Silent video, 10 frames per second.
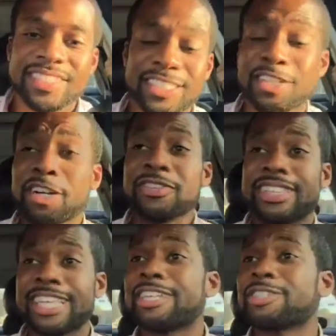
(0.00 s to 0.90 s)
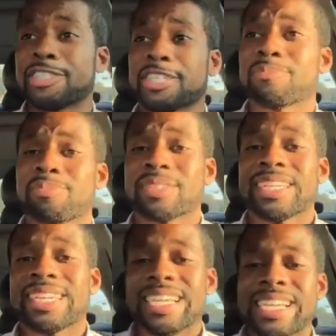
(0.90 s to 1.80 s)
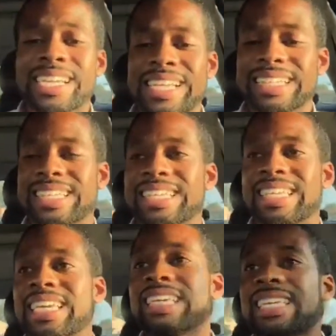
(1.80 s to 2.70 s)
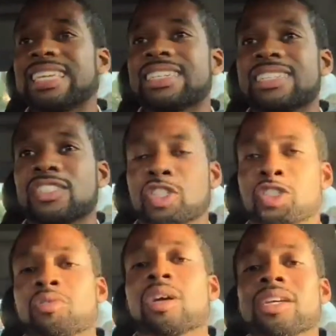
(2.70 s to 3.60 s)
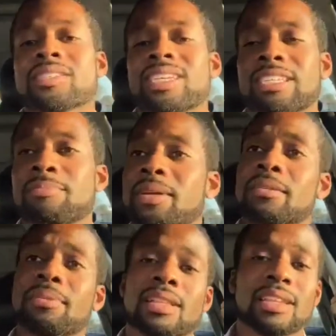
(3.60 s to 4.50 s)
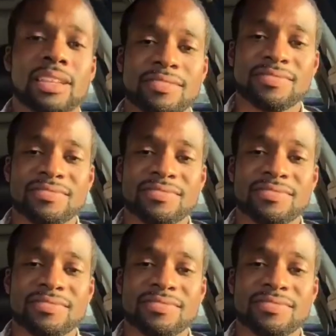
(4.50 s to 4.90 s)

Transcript: Servant leadership is the key to trust and dependability.